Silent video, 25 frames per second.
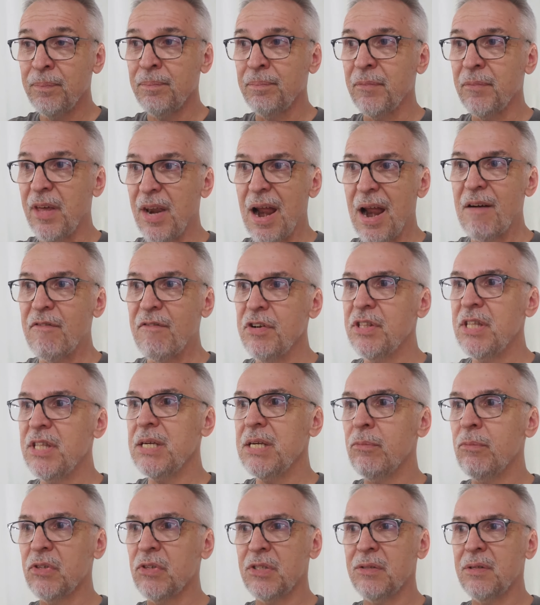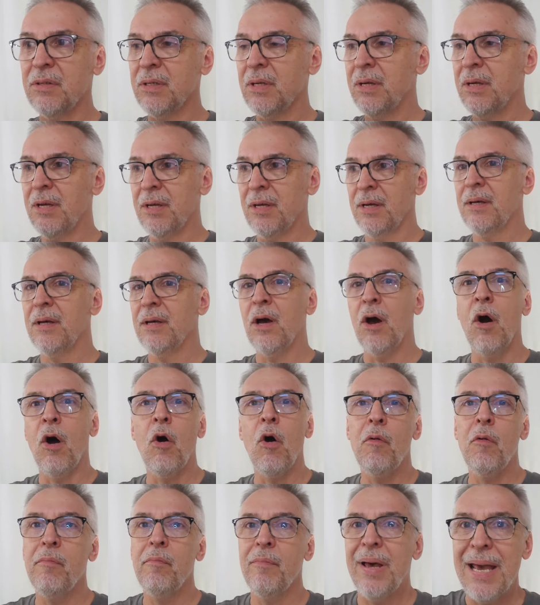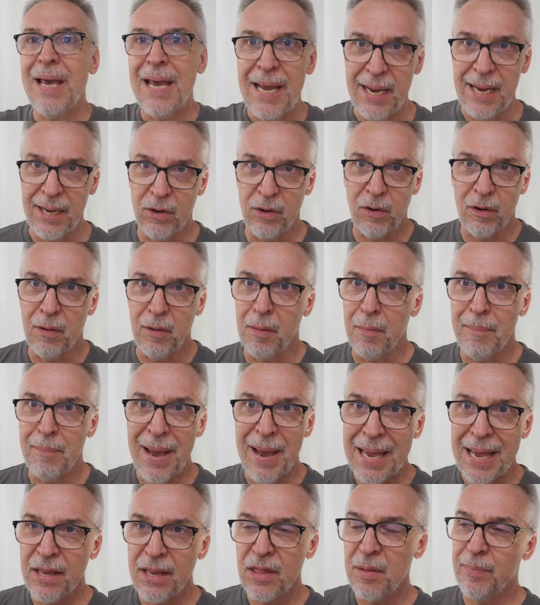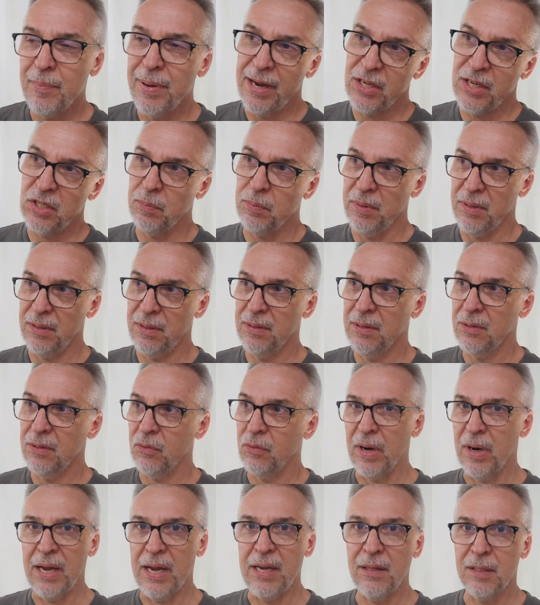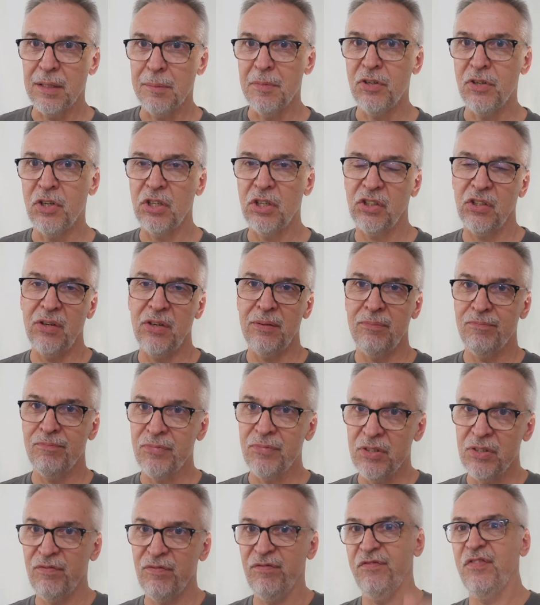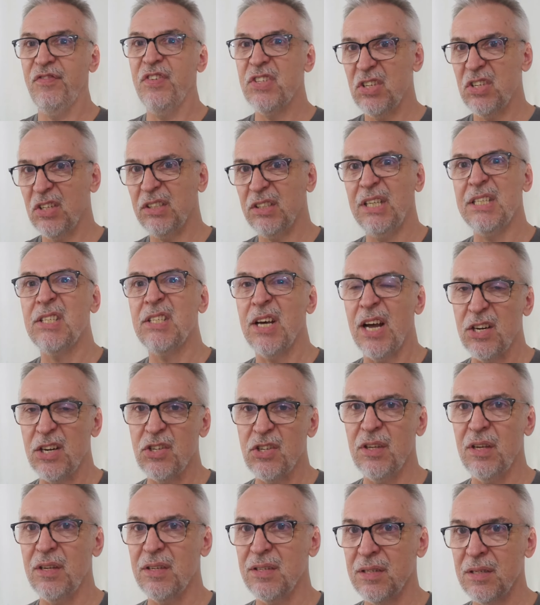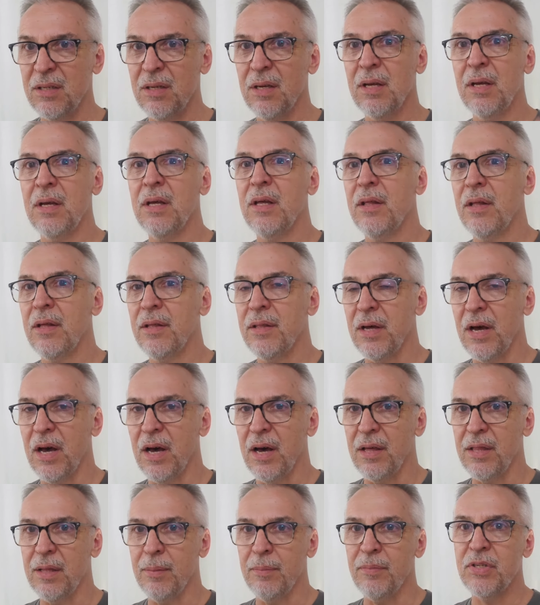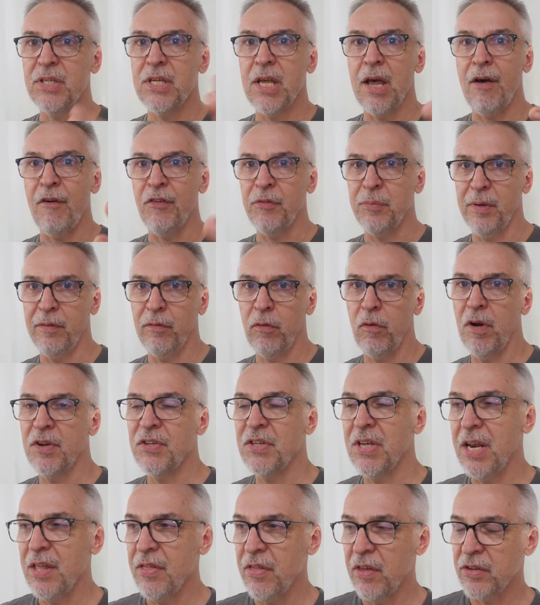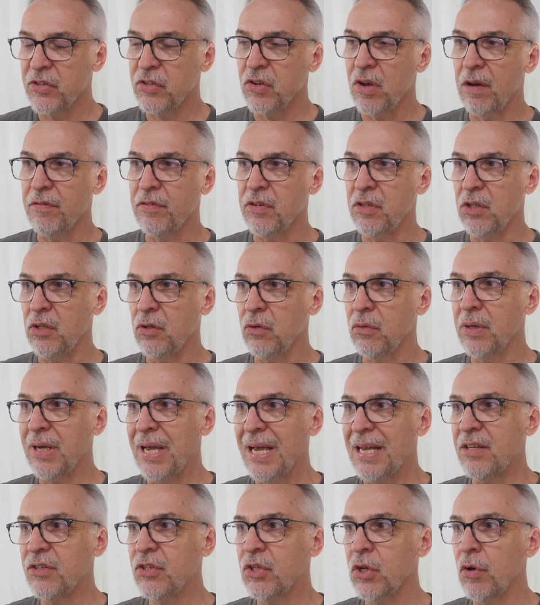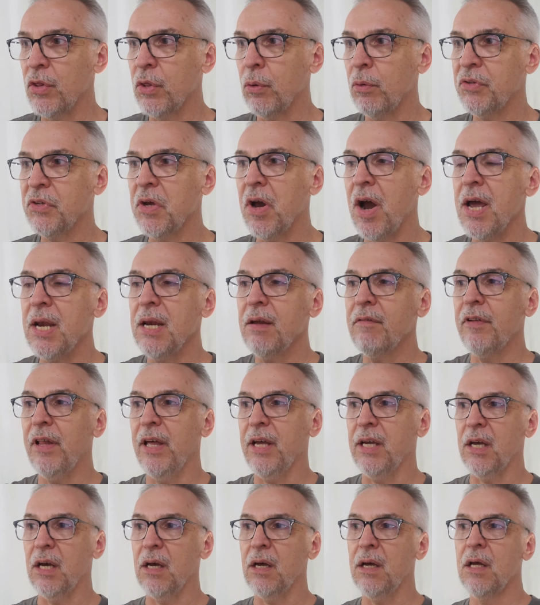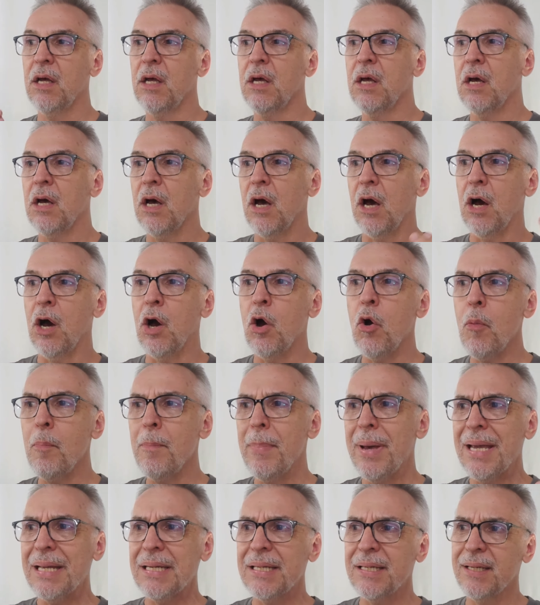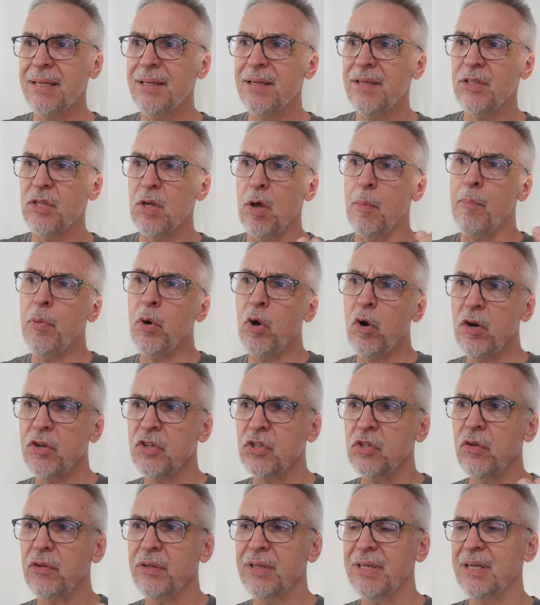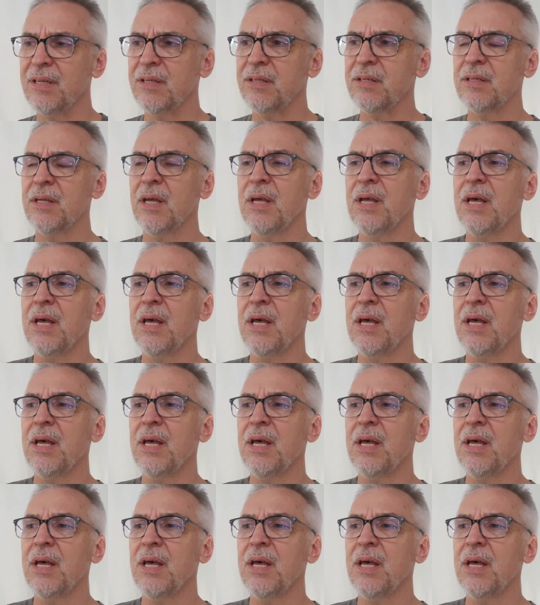that everything was homemade or made in the basement, right? The magician physically touched this uh, themselves before setting this off to you. And so there was kind of like a, a homemadeness, a personalness.